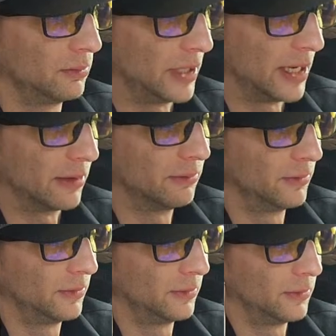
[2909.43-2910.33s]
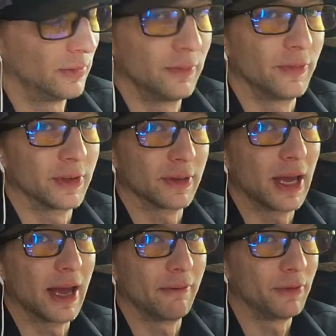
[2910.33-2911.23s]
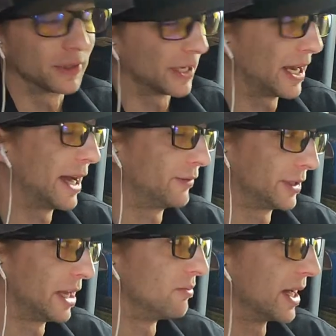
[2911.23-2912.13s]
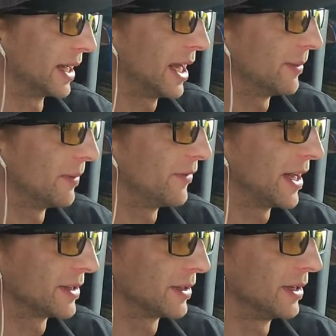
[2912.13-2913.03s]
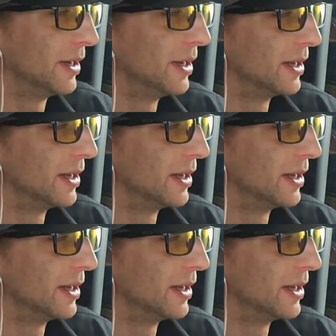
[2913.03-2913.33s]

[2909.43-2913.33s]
yeah. It feels like I have to step my game up vastly.